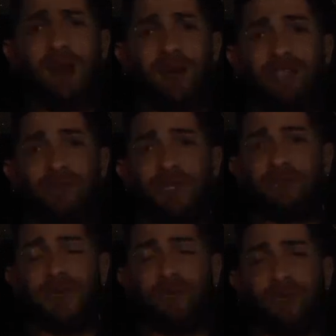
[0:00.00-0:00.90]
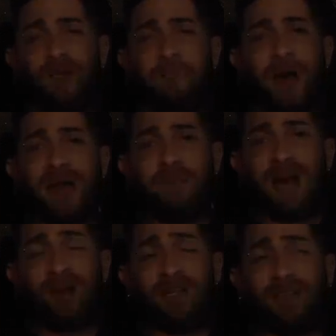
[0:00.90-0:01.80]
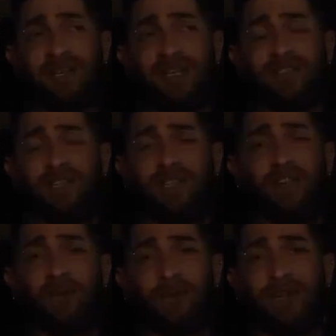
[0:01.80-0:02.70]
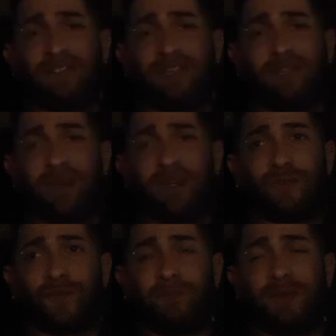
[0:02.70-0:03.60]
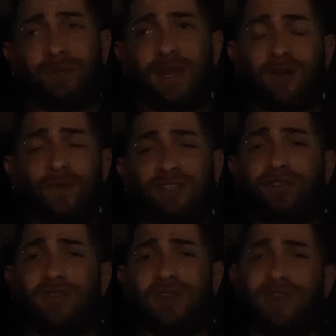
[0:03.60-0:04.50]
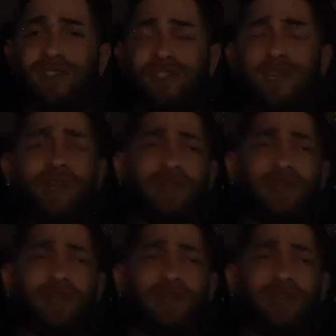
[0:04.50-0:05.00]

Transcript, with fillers: All these rich people are going to buy them out, and the next thing you know, we're renting cars from people that are richer than us.